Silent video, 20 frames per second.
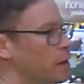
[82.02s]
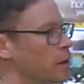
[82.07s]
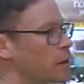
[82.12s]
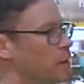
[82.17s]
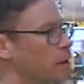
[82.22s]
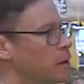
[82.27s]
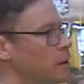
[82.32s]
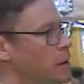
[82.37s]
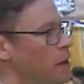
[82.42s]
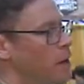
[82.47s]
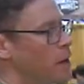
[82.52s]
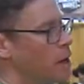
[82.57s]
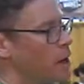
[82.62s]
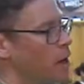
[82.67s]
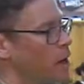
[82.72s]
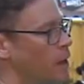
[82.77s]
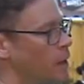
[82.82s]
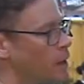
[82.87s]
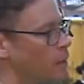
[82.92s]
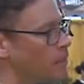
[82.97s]

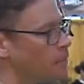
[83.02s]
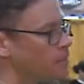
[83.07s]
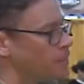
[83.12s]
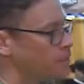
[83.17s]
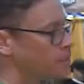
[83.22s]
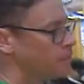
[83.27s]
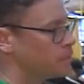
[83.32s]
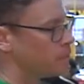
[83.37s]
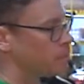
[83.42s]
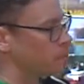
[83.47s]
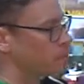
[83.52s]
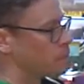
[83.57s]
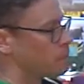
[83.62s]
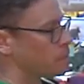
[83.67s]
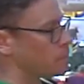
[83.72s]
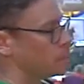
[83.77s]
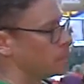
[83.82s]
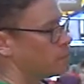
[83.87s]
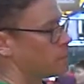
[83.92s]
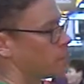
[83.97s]
for both the farm
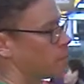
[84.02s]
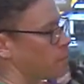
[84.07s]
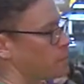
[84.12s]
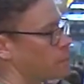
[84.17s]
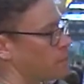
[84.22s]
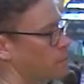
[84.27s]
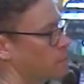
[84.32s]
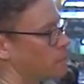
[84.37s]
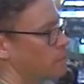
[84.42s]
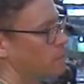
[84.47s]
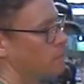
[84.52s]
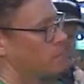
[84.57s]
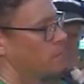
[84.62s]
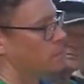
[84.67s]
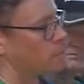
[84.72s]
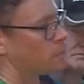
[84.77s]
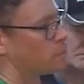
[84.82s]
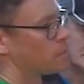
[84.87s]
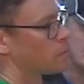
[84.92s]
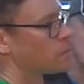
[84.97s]
show, but also ties
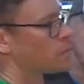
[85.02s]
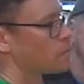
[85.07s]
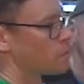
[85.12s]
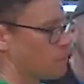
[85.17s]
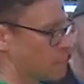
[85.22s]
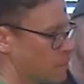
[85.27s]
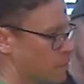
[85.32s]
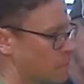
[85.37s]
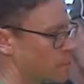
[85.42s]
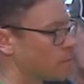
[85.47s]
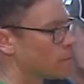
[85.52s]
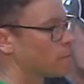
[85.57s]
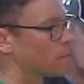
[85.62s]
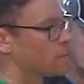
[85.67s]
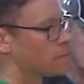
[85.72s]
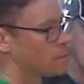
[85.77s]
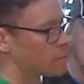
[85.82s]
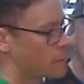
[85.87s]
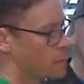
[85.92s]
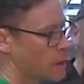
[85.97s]
in with
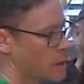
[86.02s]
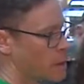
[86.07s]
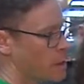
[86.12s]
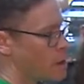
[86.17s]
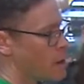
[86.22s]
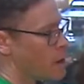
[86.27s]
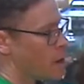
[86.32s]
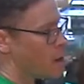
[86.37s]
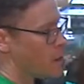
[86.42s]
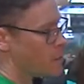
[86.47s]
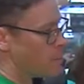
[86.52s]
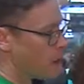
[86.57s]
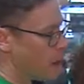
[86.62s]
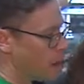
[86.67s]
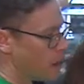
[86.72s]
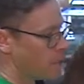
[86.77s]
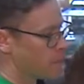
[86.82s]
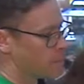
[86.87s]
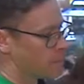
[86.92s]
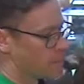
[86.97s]
folks in
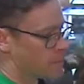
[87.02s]
our